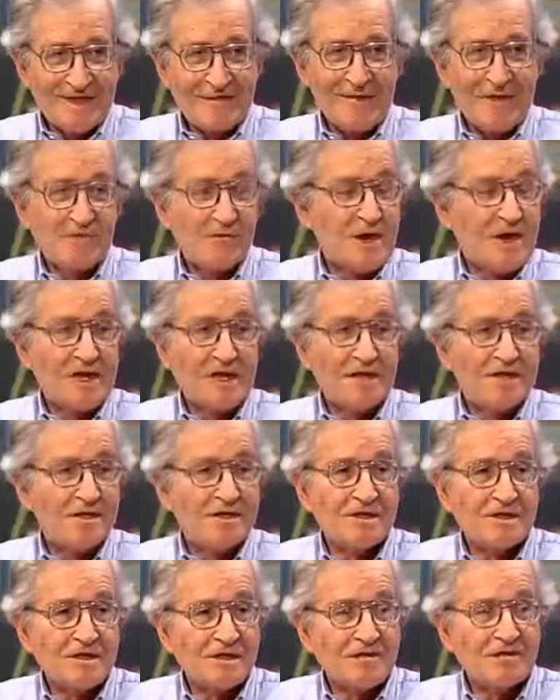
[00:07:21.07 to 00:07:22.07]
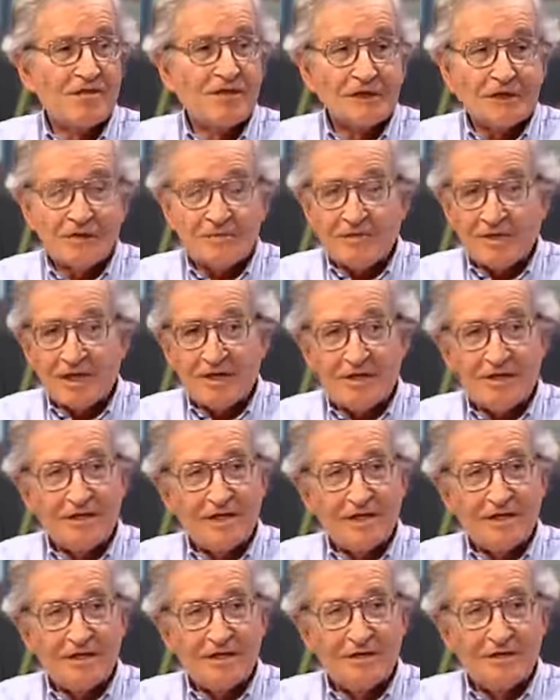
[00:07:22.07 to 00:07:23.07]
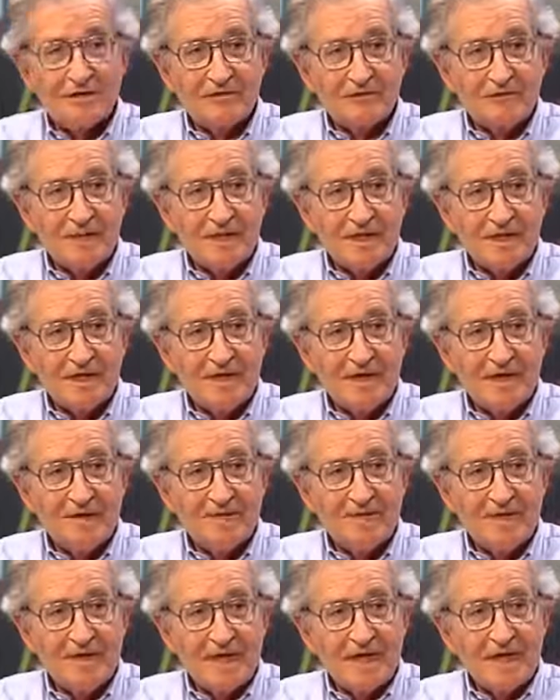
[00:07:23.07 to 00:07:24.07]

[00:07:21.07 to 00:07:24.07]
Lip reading: I mean, Reagan is the first president to have been